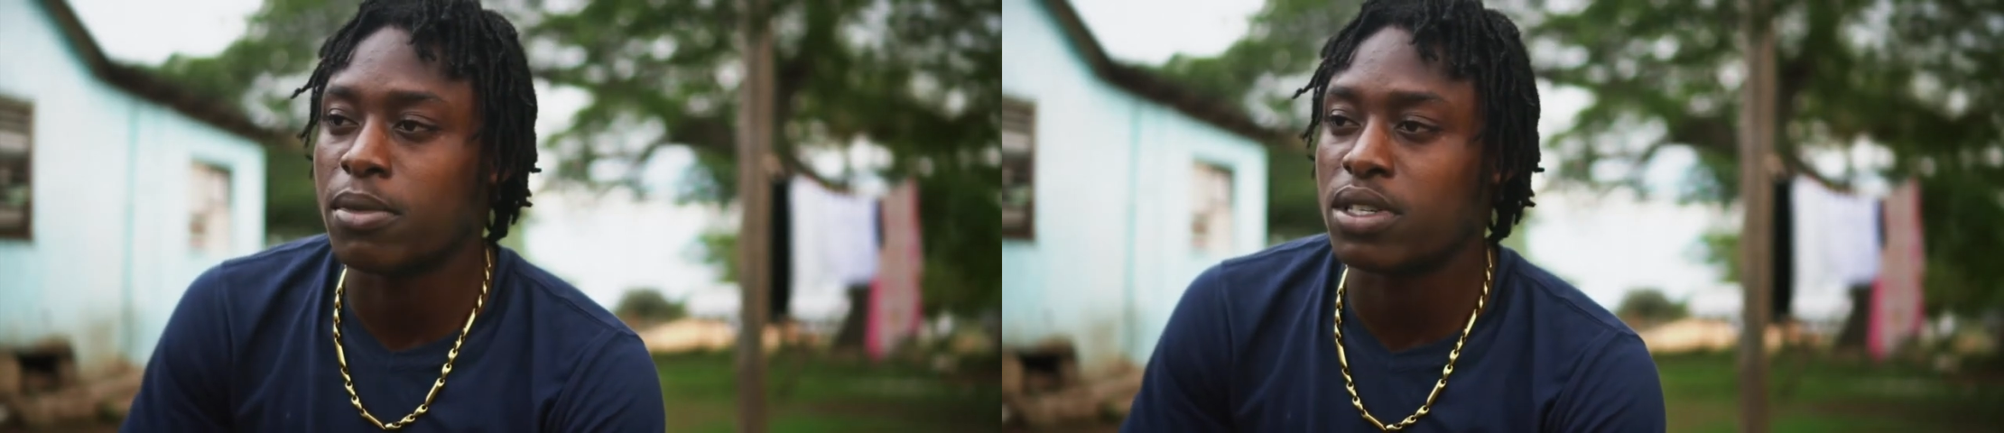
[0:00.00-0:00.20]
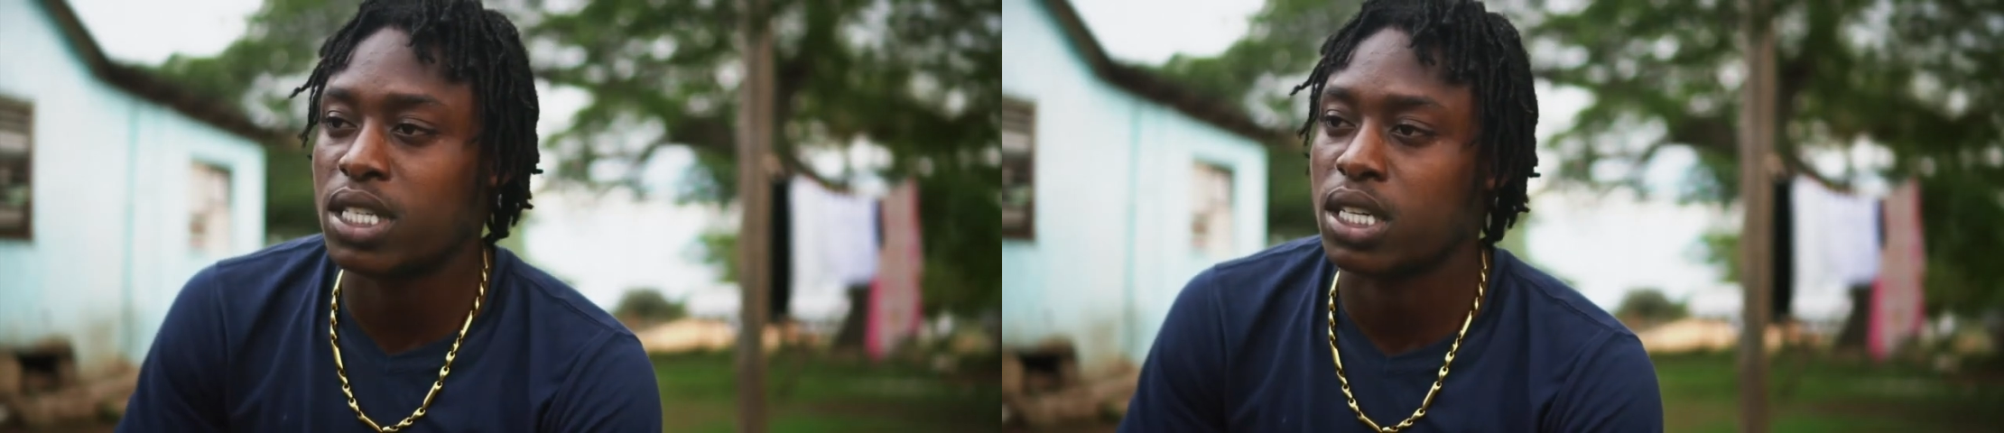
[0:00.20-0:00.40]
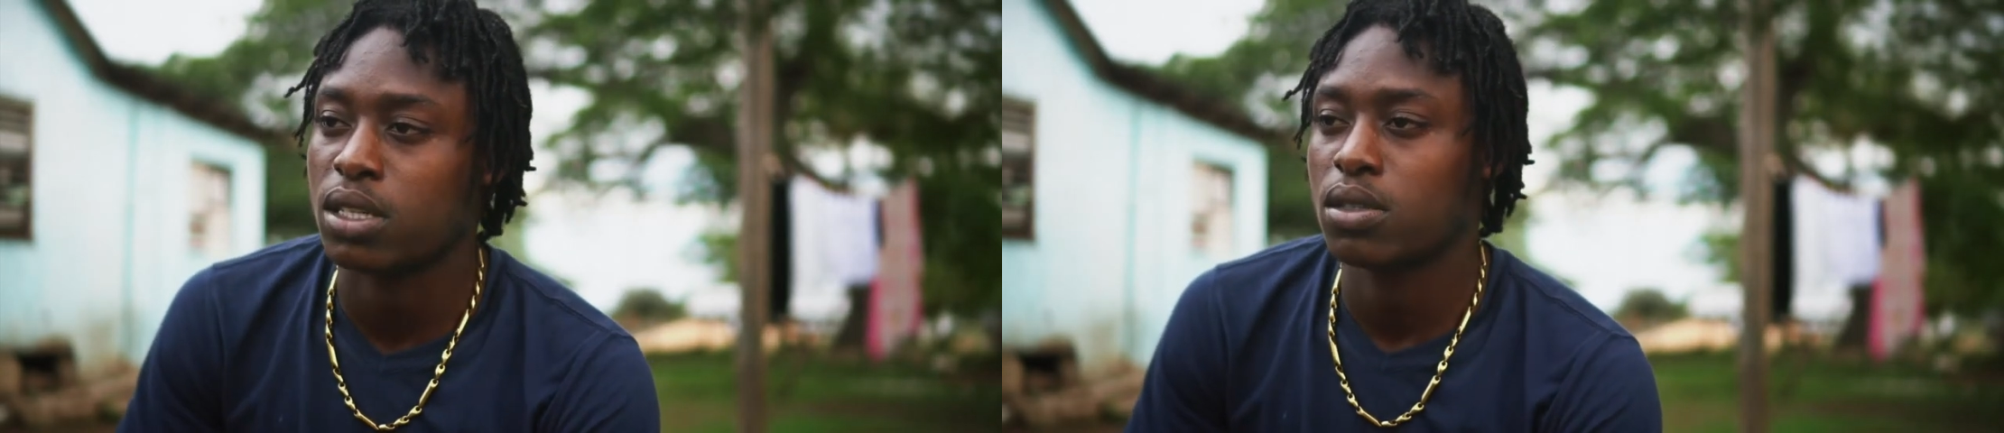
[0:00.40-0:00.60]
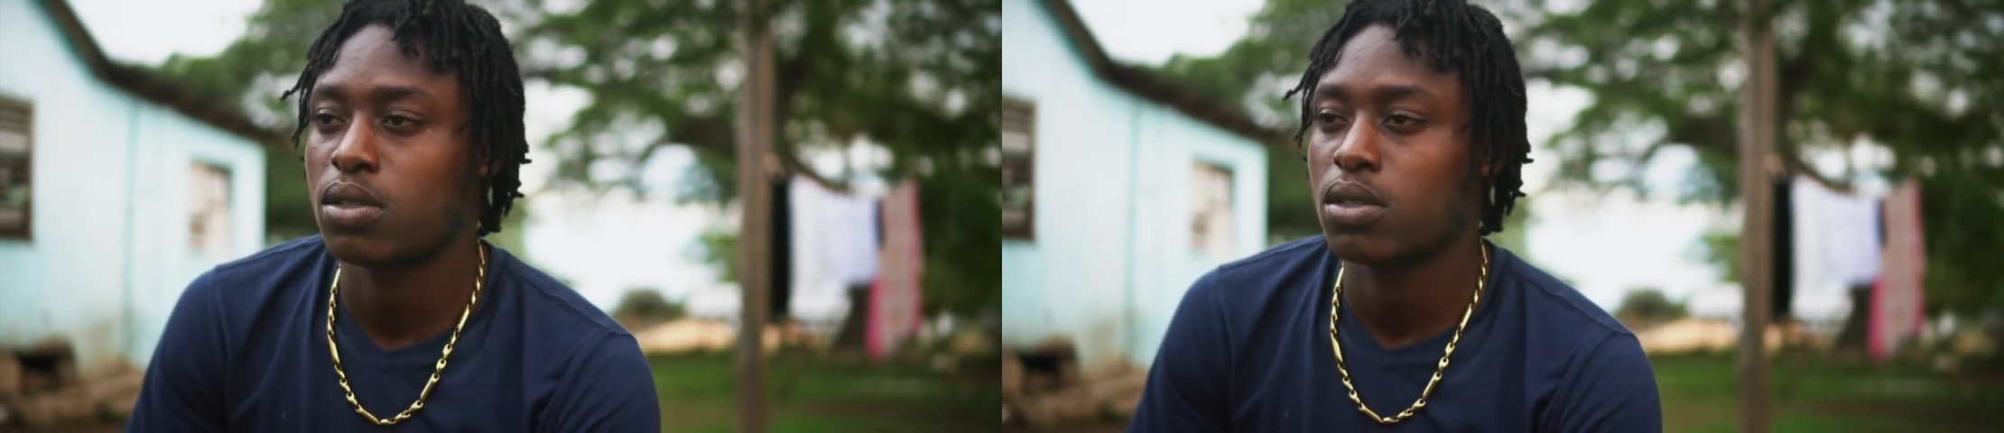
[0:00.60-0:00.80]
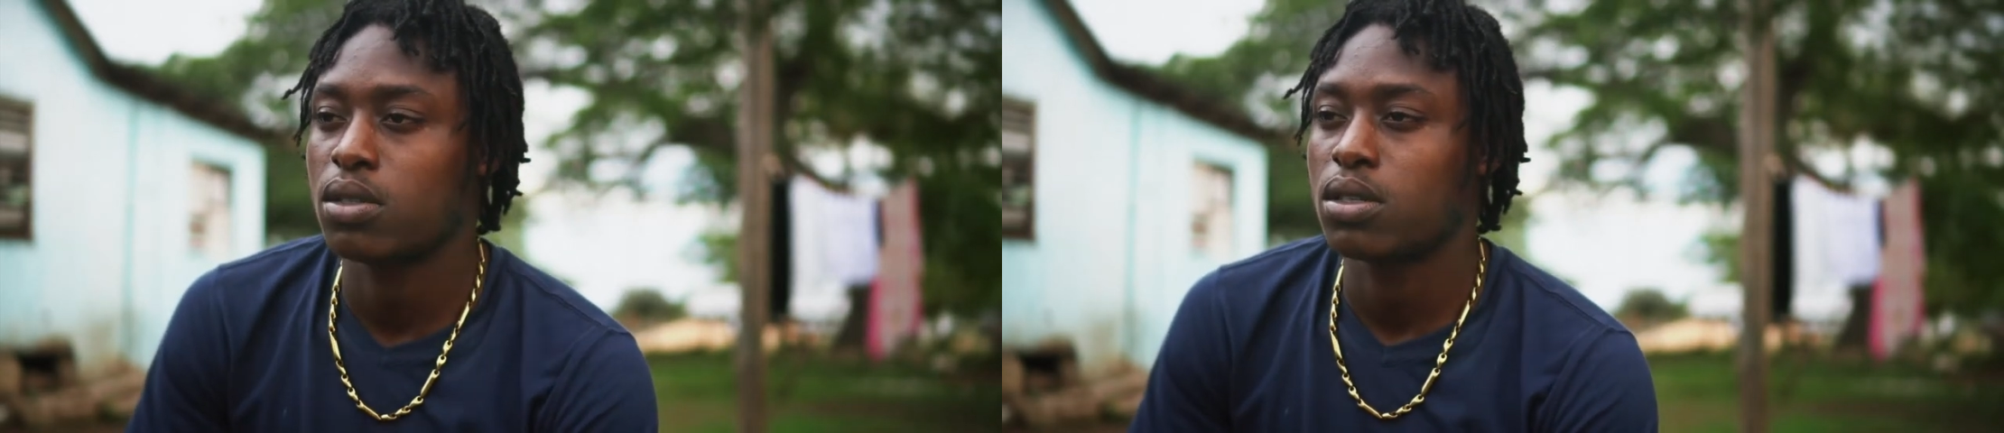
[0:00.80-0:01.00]
me see.
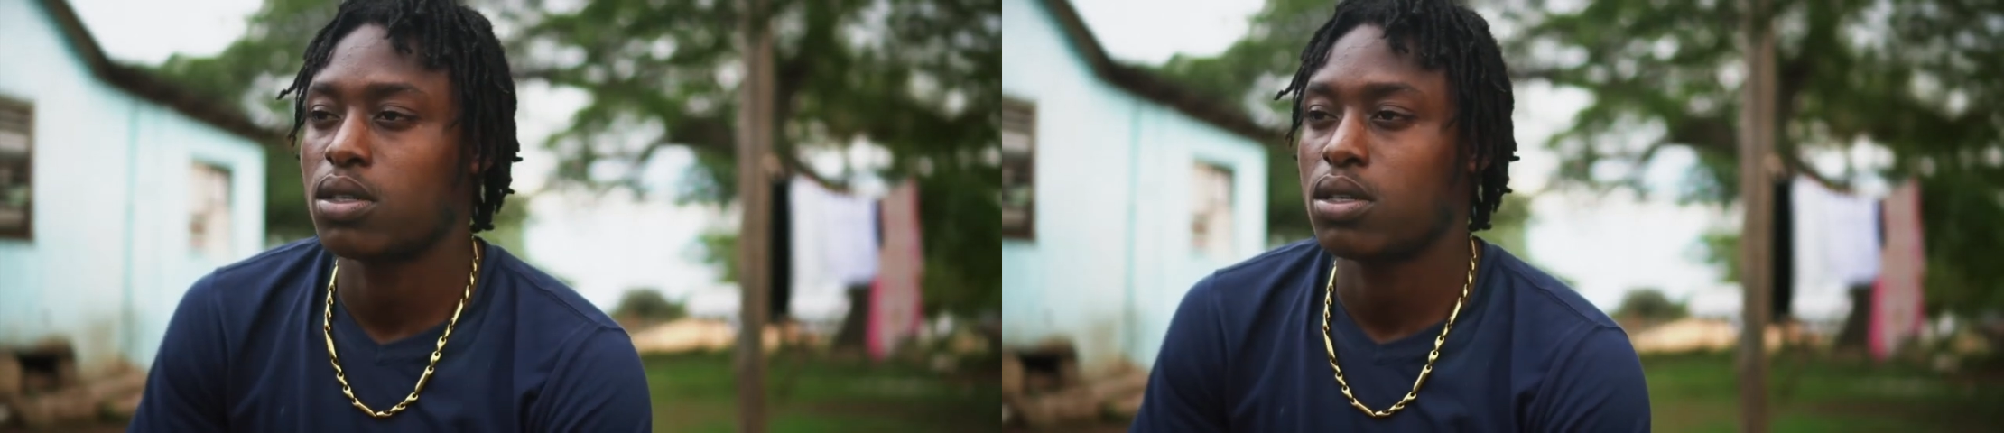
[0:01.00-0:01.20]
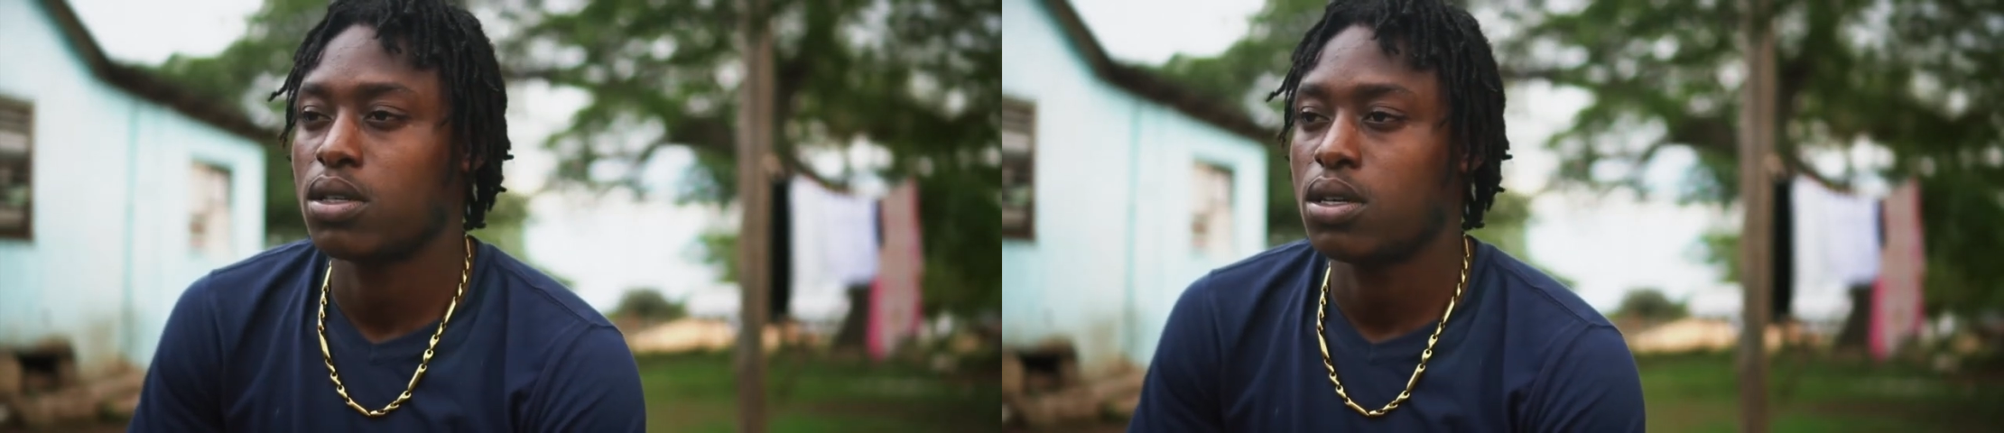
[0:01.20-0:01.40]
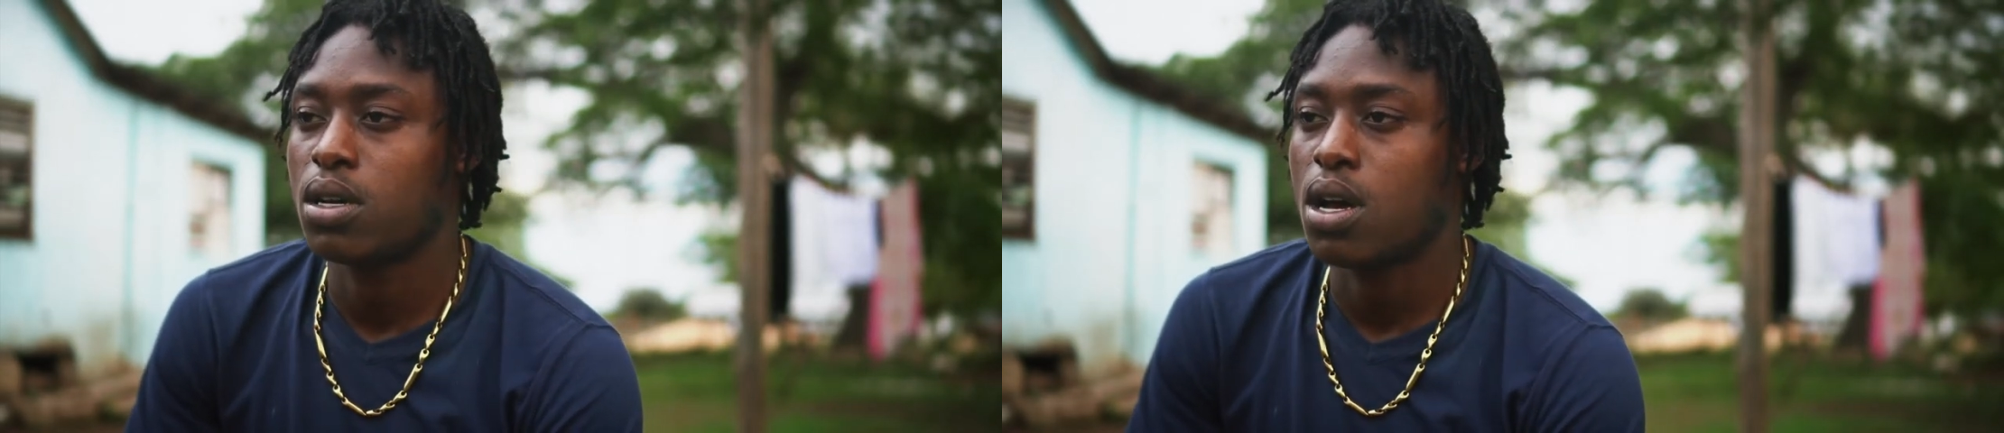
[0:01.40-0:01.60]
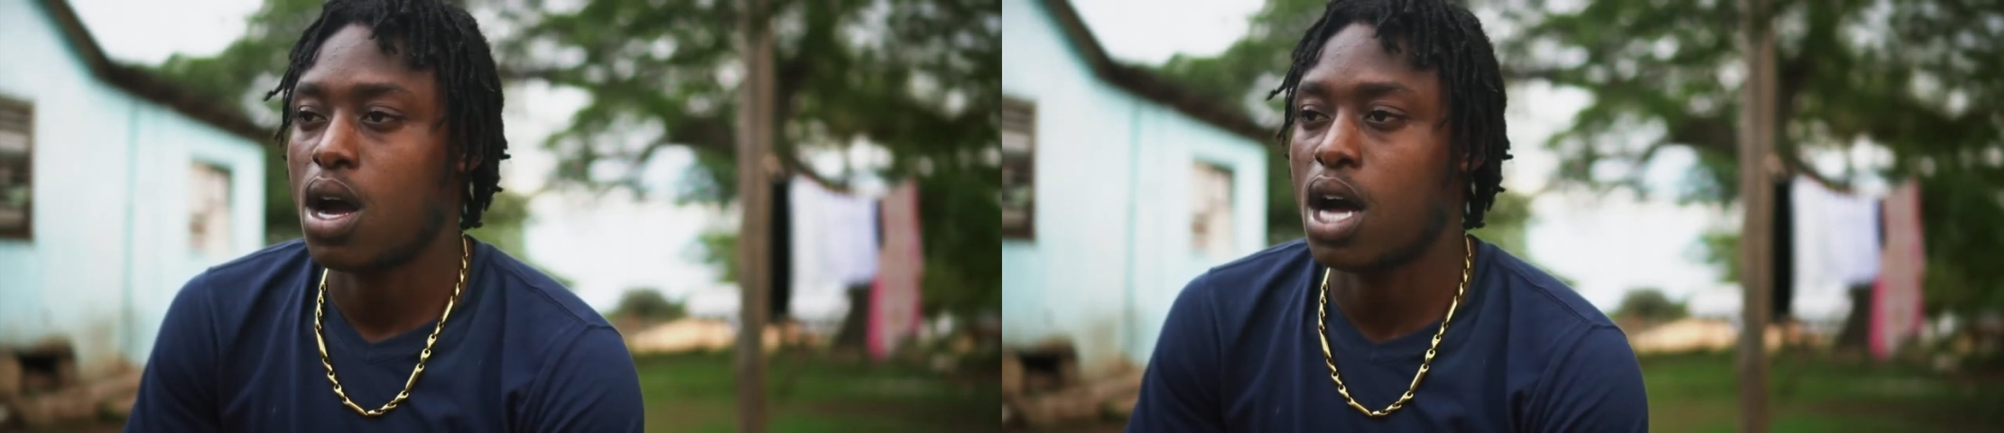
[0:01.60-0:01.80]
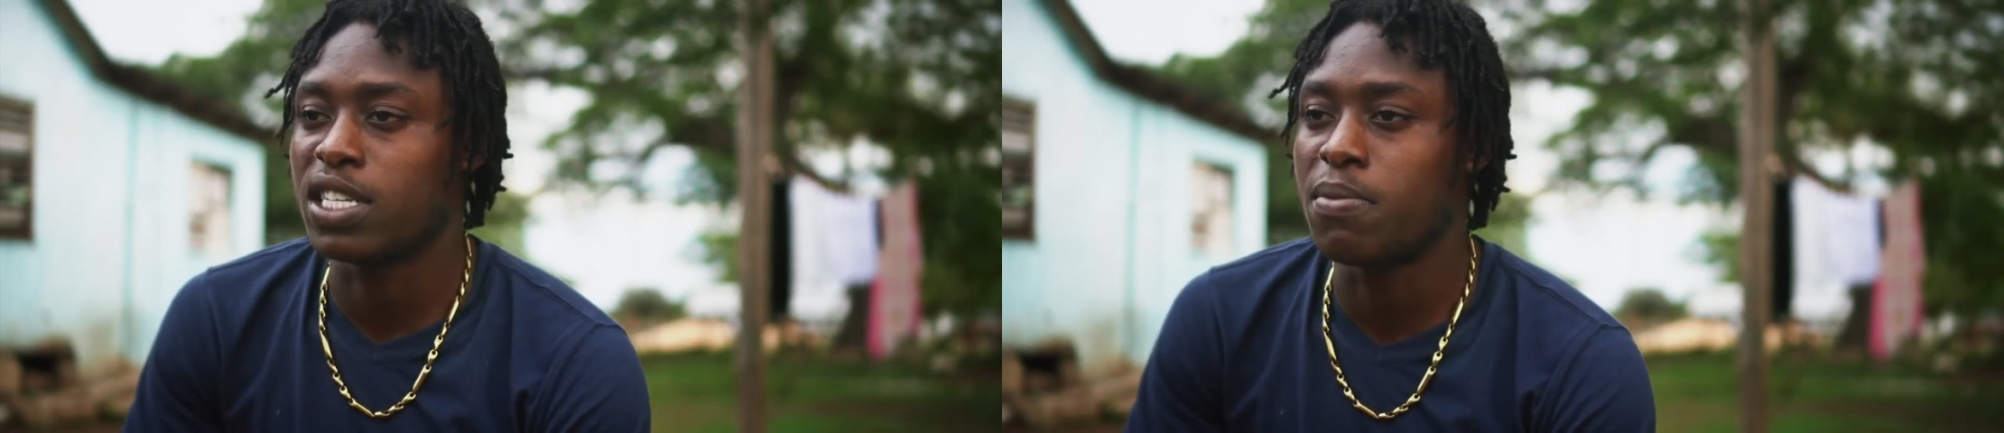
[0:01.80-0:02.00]
As